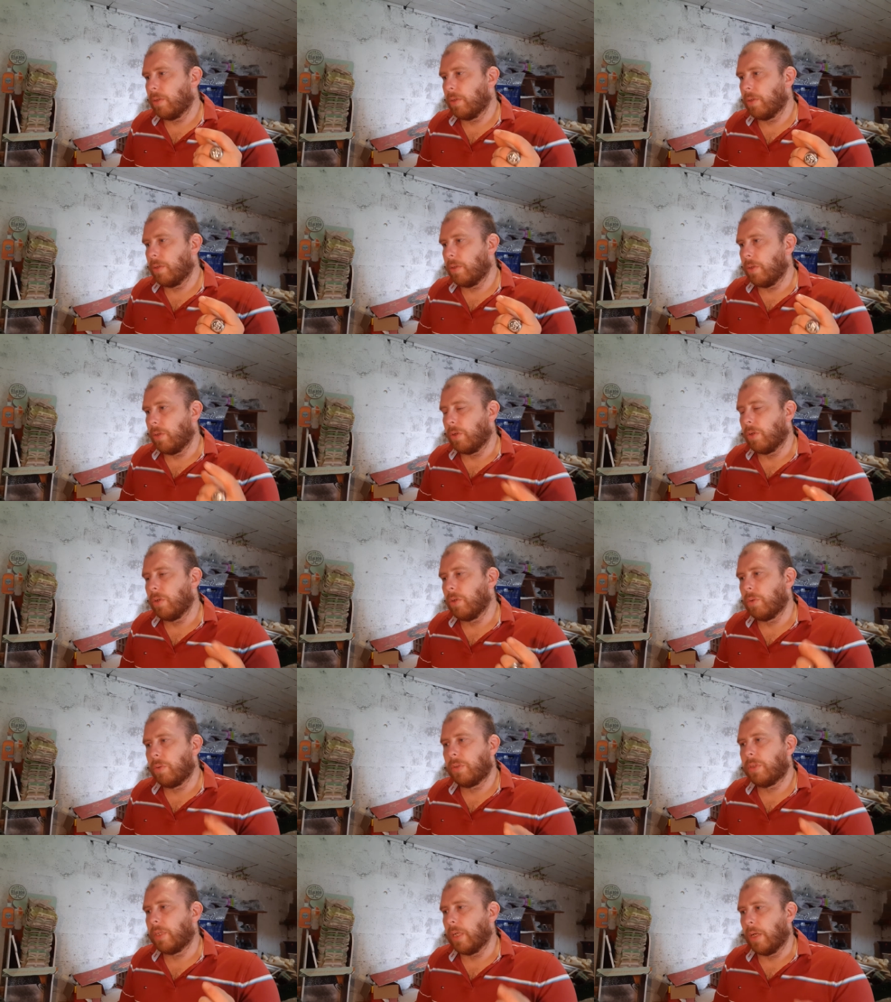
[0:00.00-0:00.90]
You could
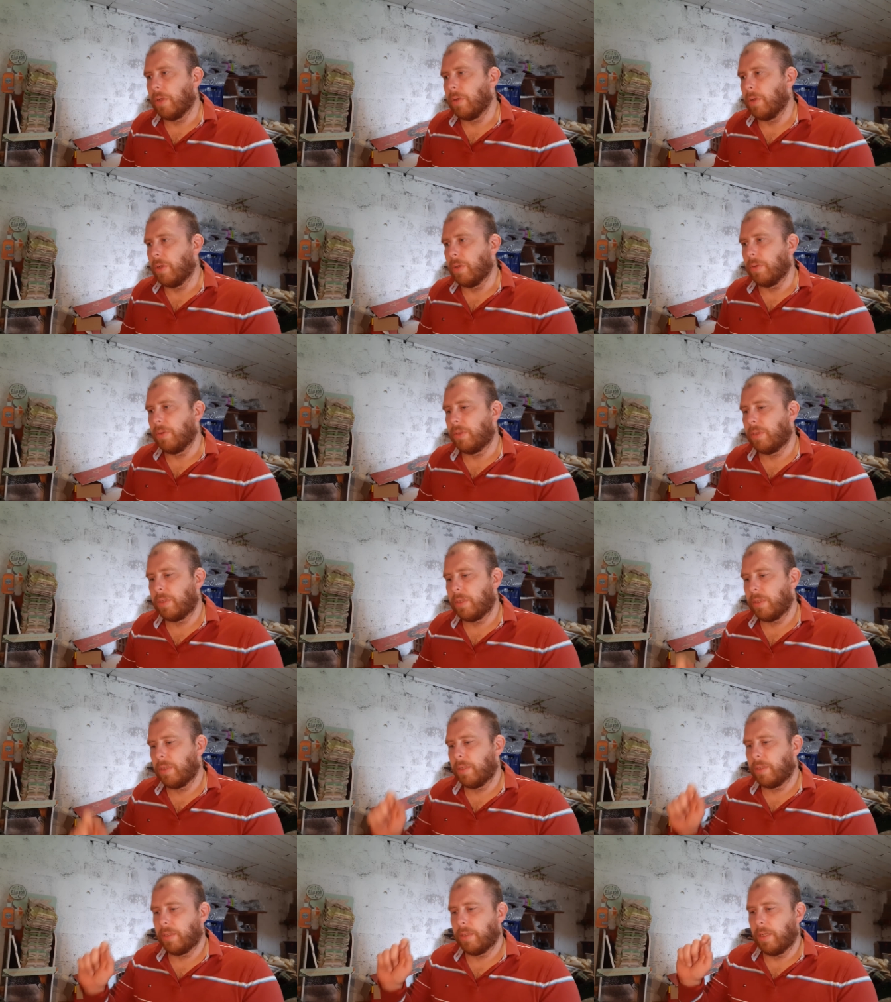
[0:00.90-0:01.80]
also use,
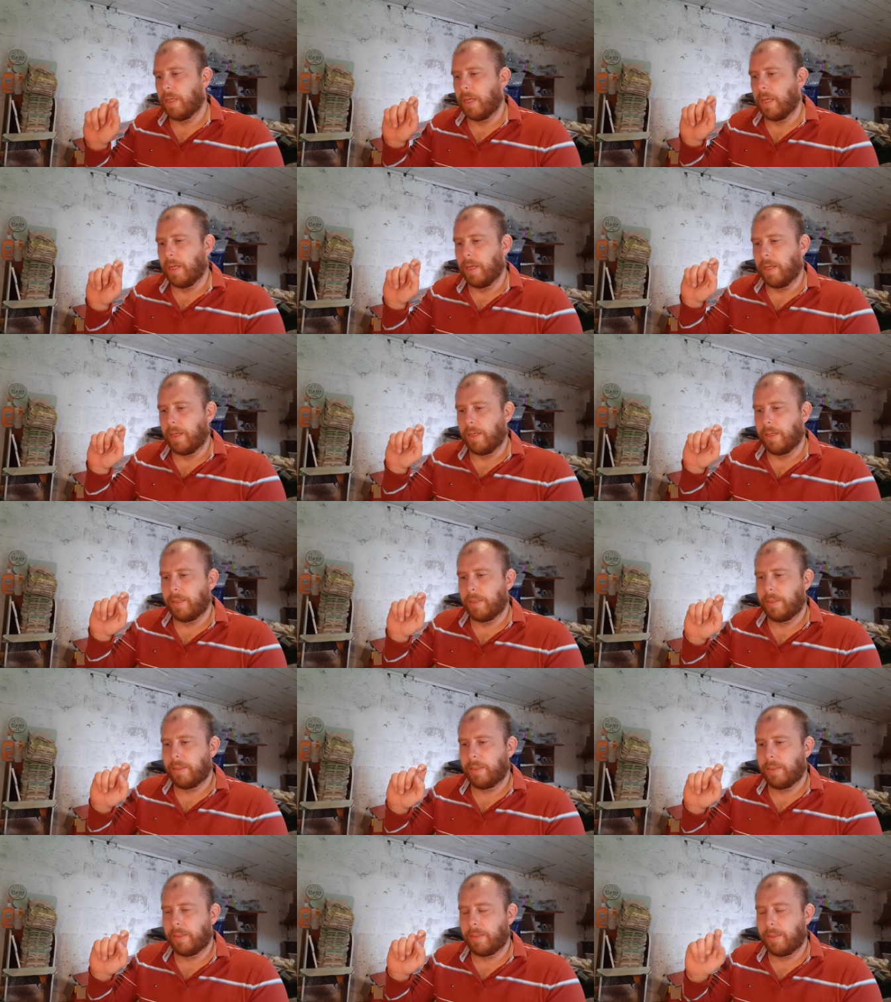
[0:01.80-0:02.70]

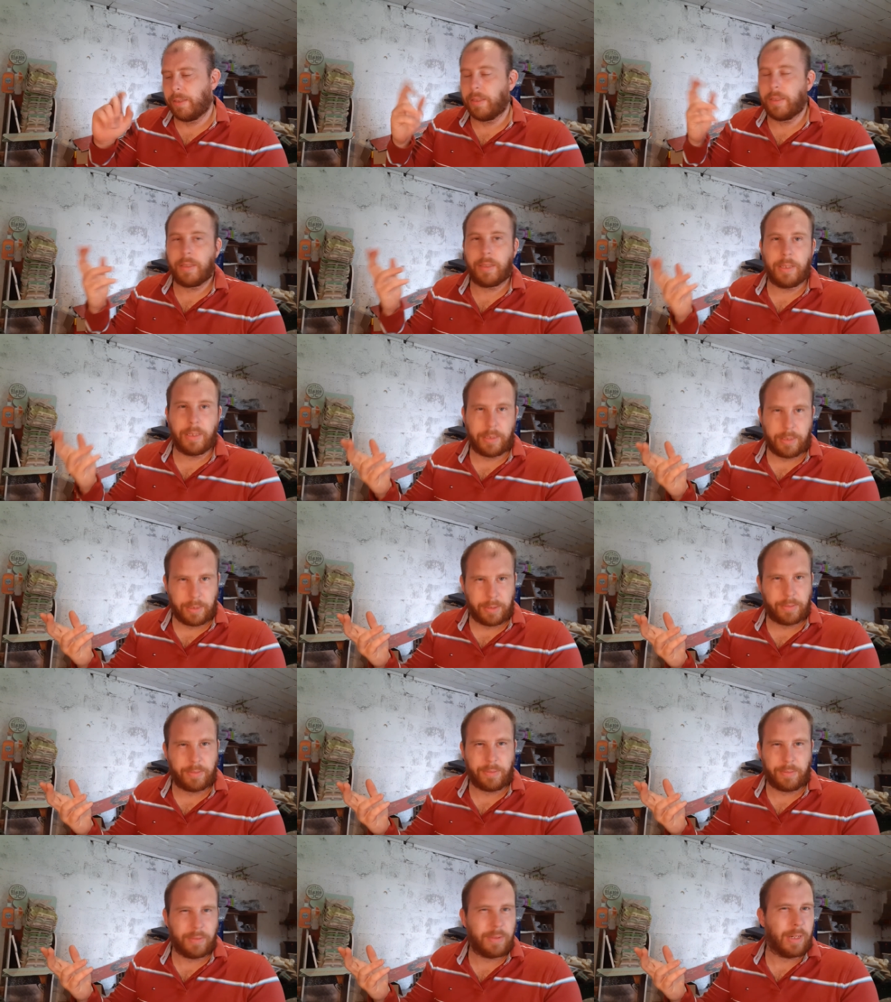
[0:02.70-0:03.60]
this
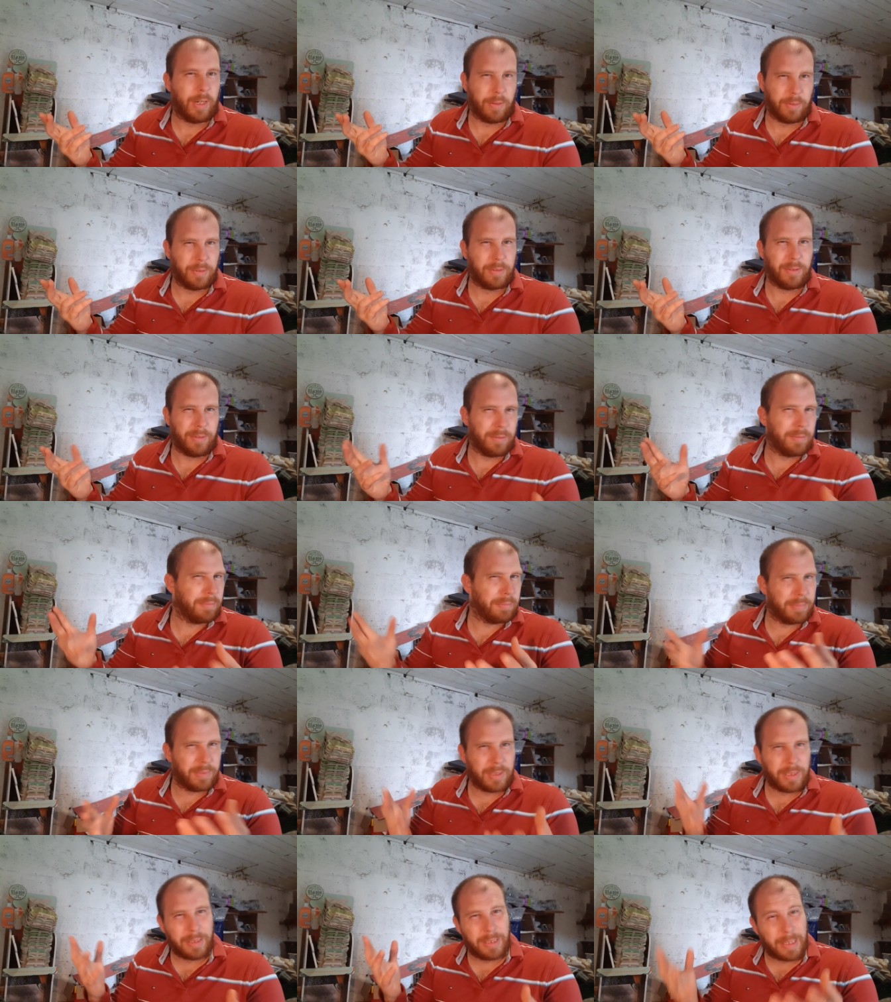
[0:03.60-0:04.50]
is, you know,
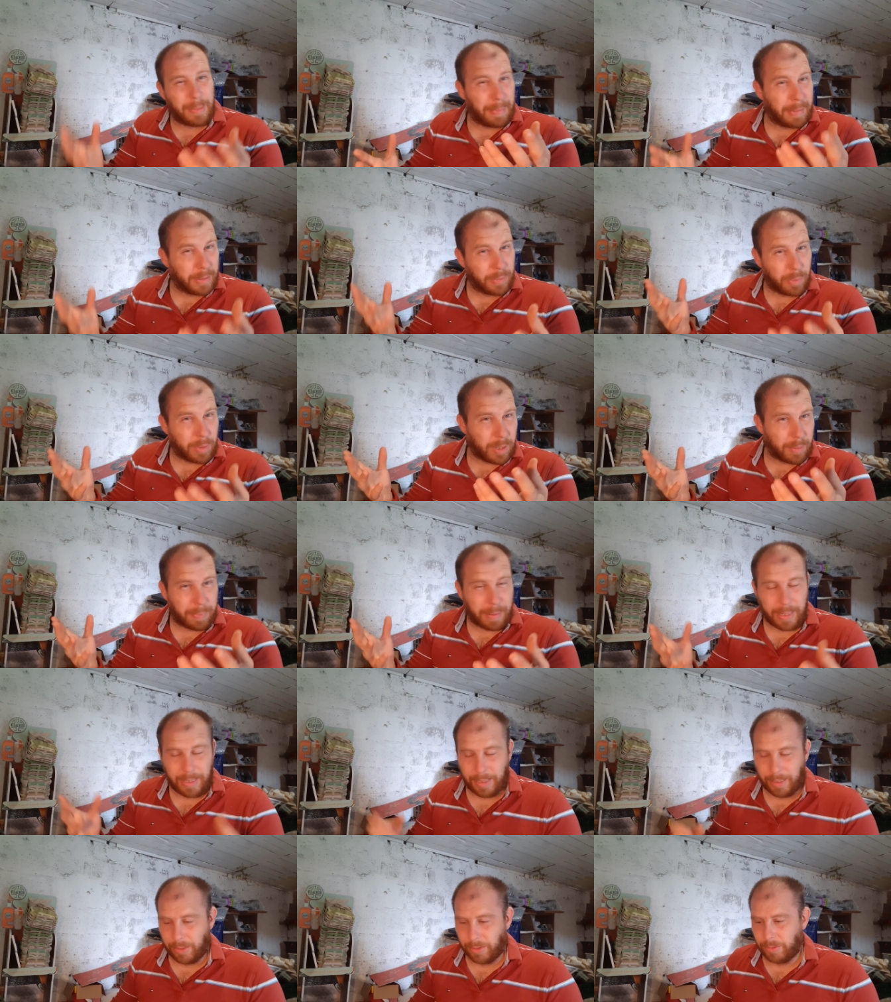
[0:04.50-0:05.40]
depending on what you're
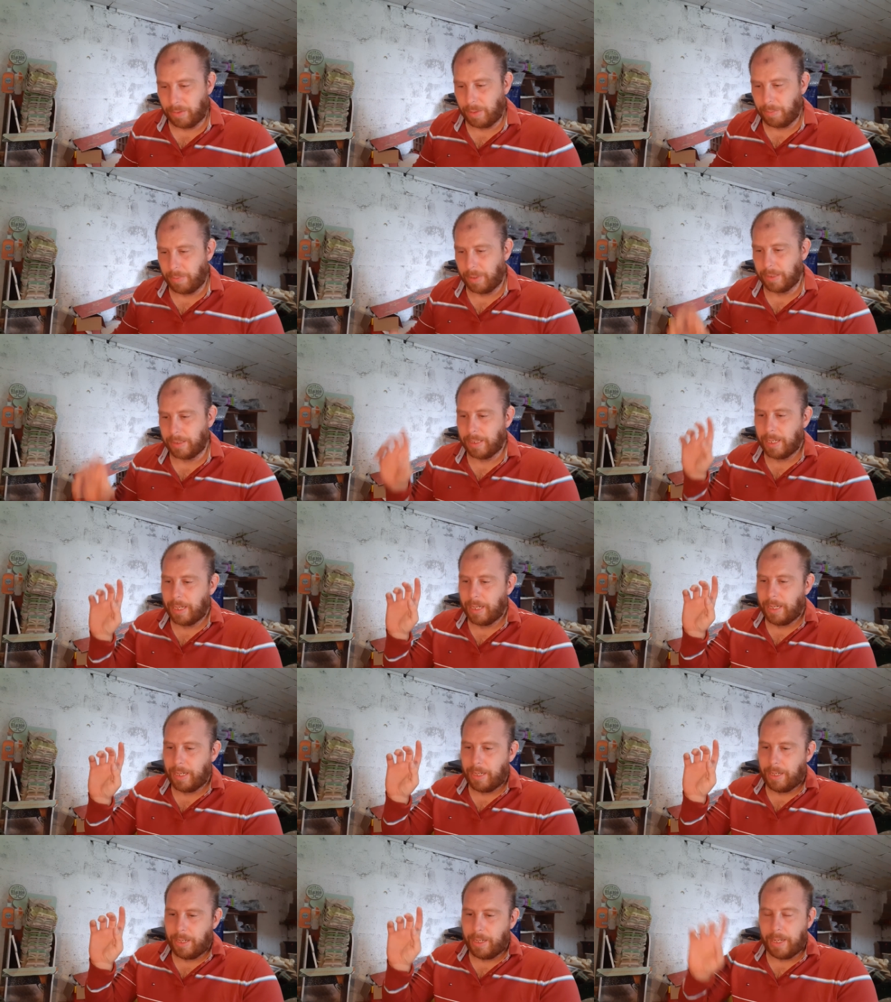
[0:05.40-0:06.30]
painting terrain wise,
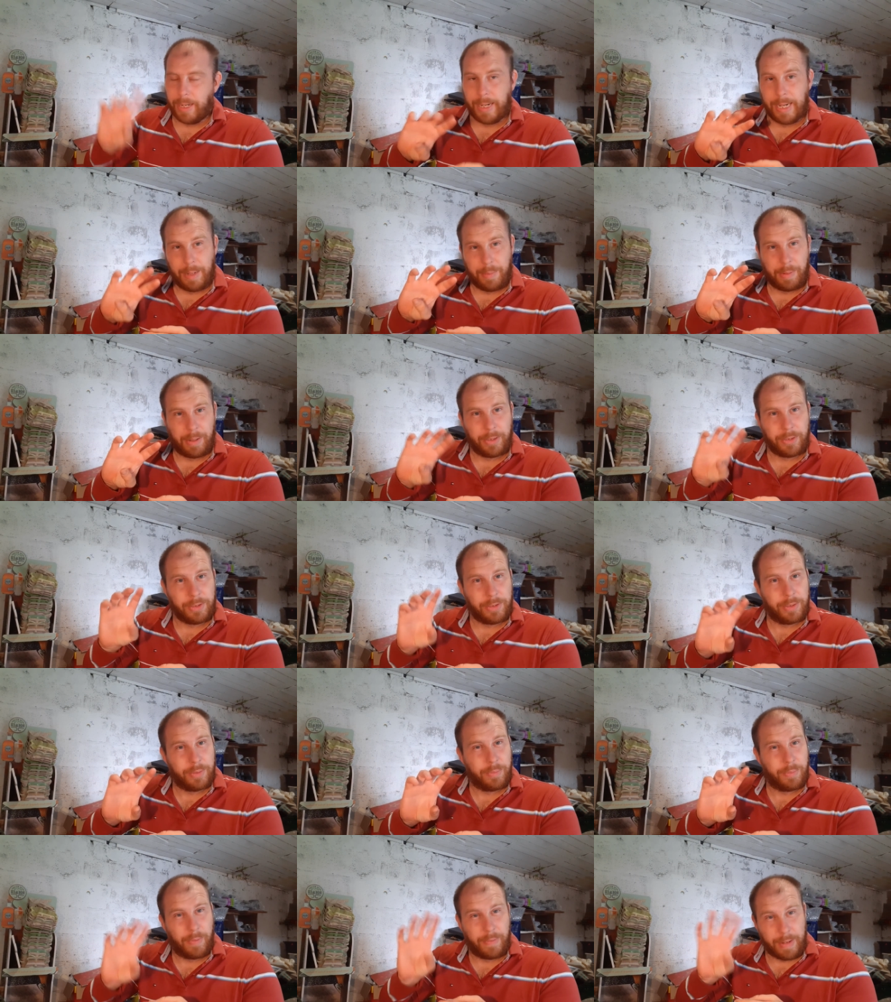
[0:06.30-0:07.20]
an airbrush,
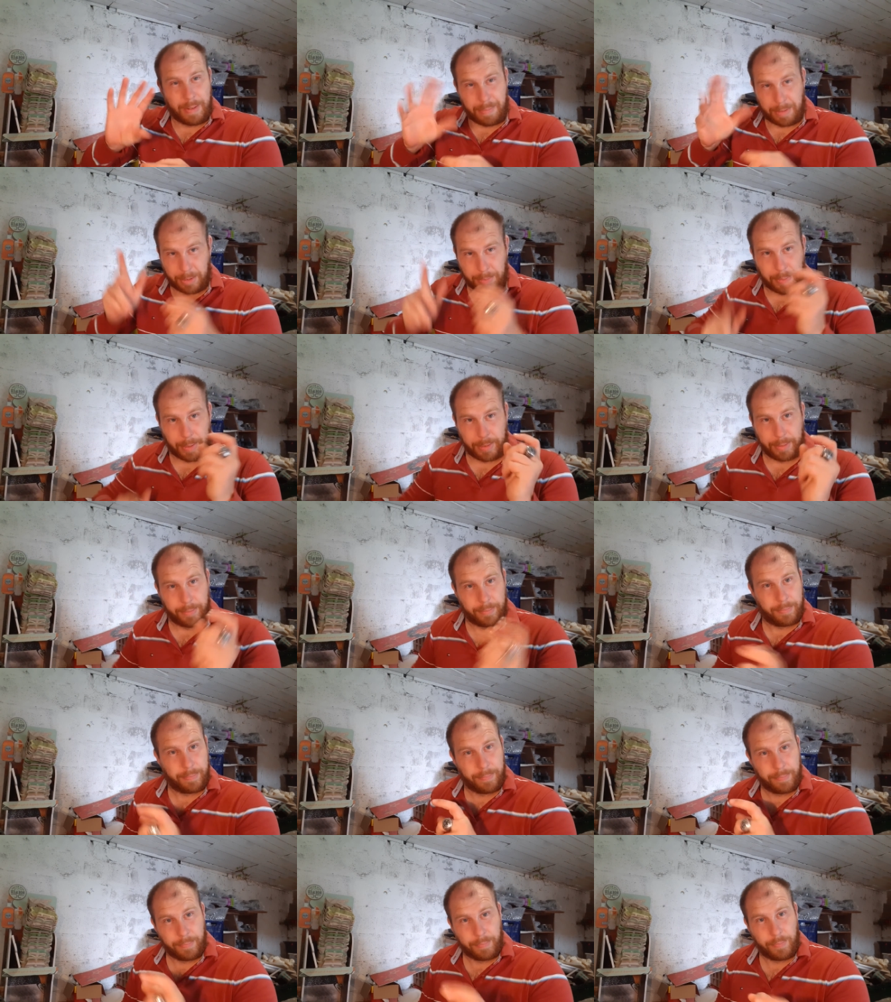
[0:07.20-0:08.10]
or airbrush paint.
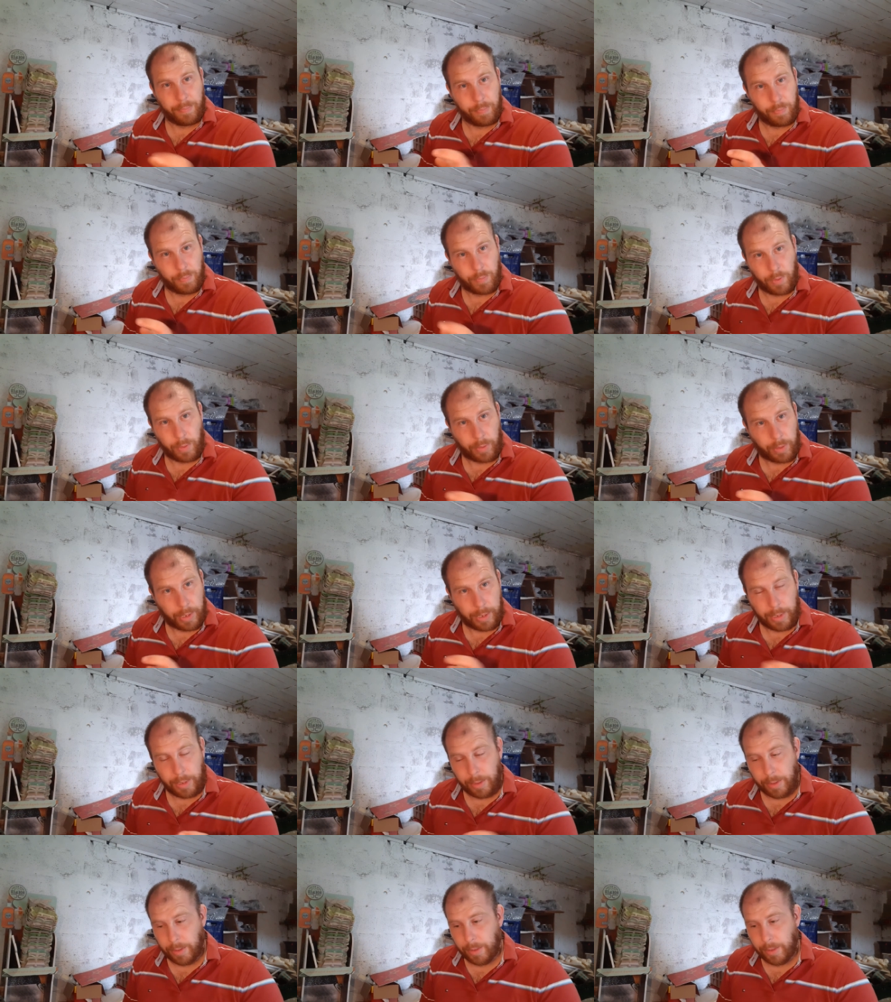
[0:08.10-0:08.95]
Okay,